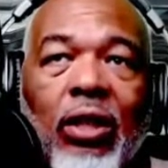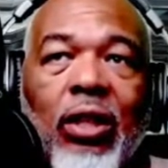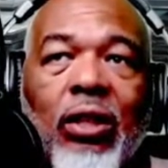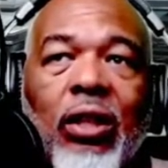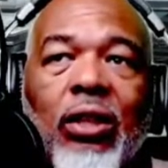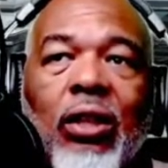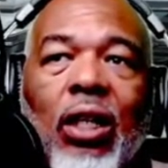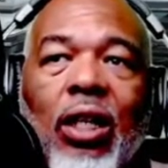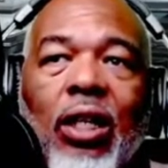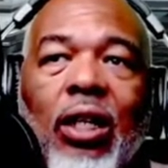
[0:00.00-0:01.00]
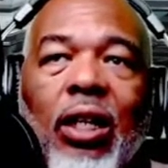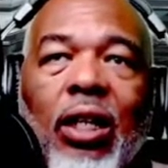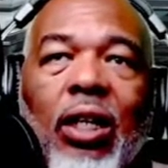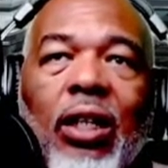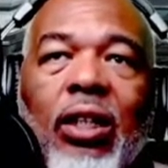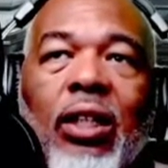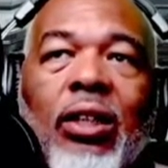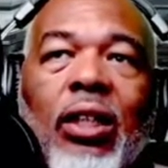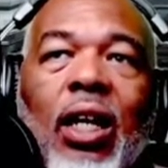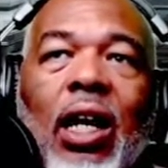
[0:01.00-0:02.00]
This is,
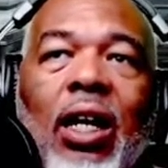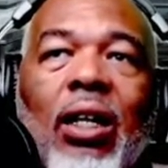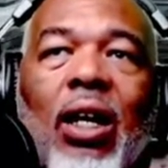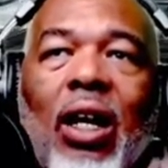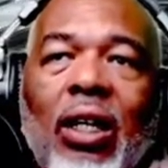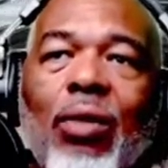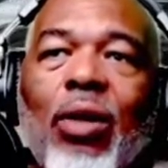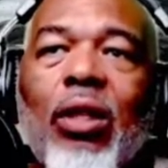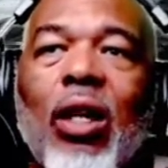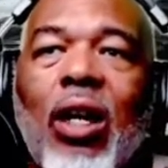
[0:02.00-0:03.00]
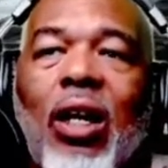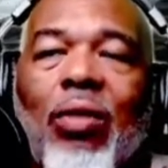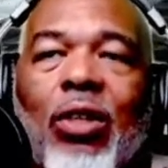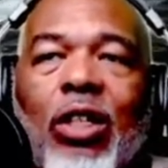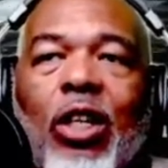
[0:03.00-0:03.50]
listen, I, I never thought I'd have